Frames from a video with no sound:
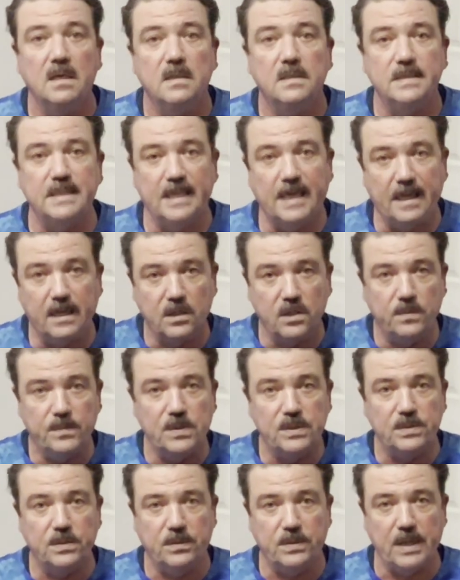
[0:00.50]
Today I'm going to be
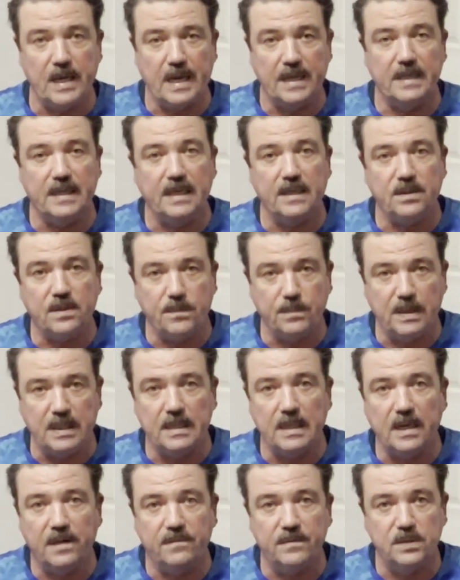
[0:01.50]
showing you how to get the meat
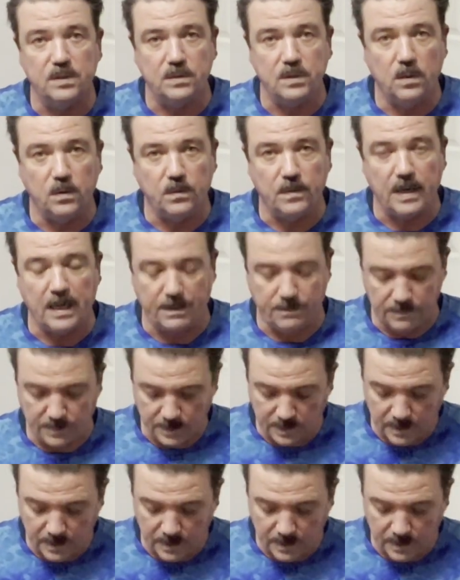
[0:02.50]
out of a snow crab.